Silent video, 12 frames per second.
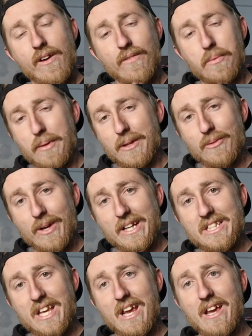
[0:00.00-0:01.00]
Feel good about the
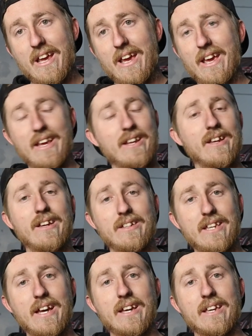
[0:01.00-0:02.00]
rest. And
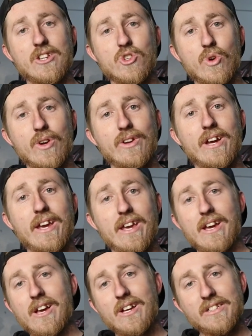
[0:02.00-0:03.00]
yeah, enjoy your
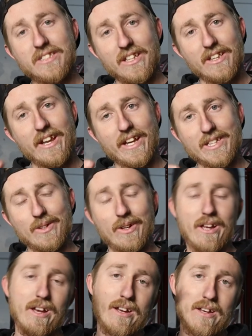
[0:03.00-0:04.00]
night. See you in the next
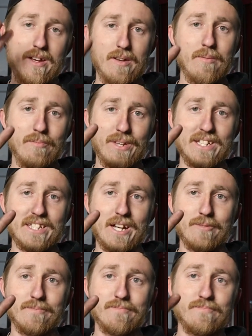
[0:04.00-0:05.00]
one. Peace
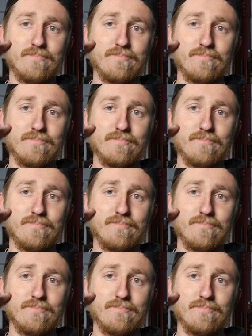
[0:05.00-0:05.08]
out.